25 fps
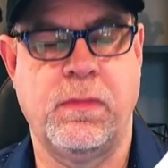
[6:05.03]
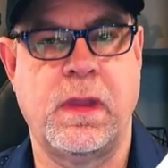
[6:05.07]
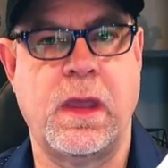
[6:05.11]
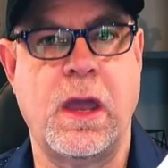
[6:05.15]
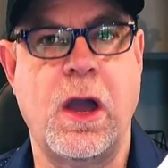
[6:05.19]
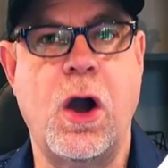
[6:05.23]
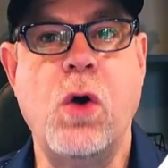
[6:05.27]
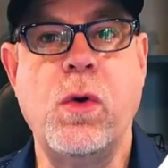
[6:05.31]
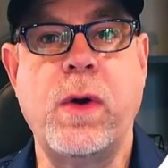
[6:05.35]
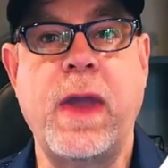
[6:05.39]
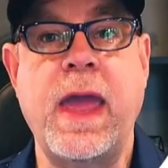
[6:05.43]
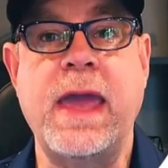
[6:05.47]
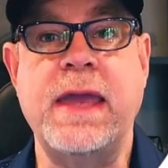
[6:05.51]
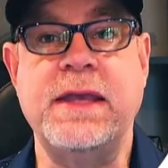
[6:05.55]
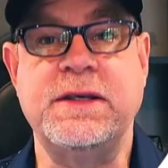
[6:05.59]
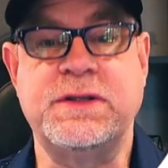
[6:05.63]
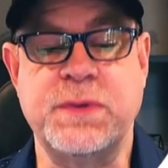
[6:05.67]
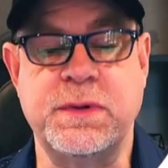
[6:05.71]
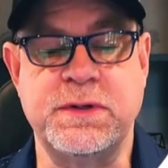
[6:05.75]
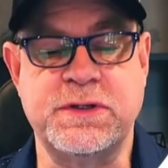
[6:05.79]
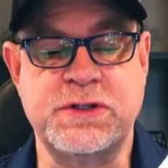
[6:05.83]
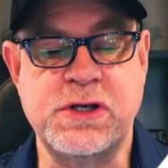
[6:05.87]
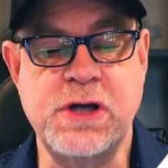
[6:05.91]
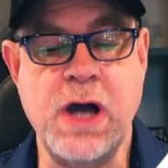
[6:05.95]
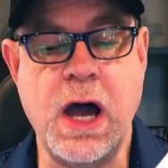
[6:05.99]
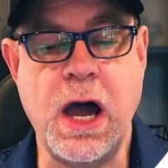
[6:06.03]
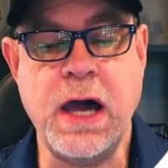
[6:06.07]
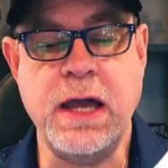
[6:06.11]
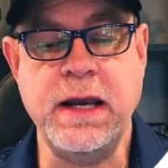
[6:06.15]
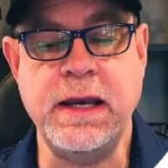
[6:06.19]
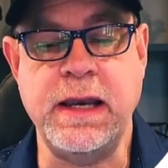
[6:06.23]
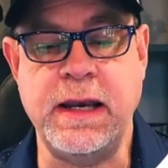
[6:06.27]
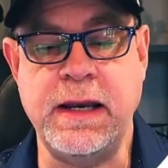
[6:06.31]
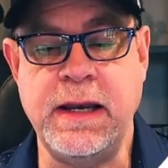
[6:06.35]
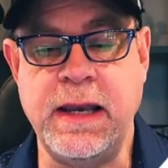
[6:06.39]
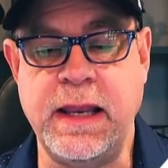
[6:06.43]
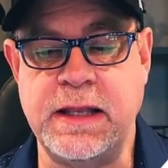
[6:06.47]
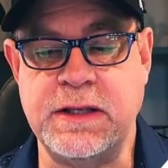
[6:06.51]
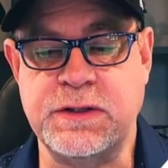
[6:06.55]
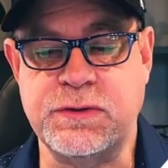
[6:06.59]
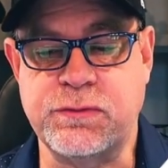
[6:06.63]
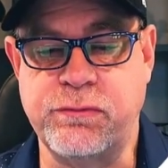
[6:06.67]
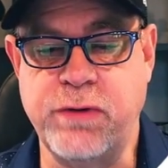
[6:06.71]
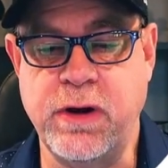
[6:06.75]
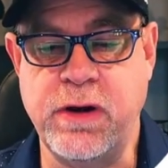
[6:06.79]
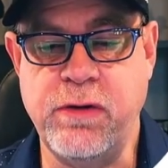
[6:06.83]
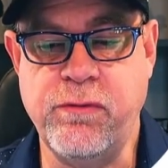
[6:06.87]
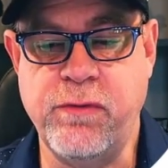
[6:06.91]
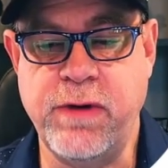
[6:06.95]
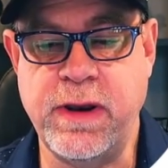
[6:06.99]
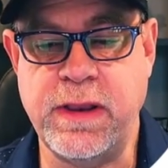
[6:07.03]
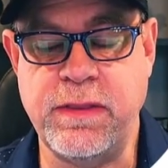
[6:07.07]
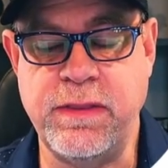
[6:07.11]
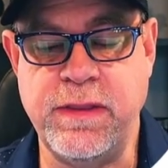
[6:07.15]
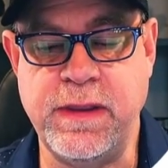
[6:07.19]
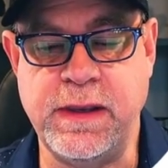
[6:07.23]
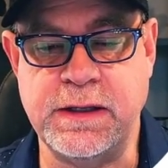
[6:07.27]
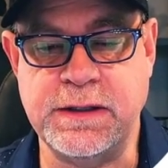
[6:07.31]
Okay, so it's gone in, it's rewritten the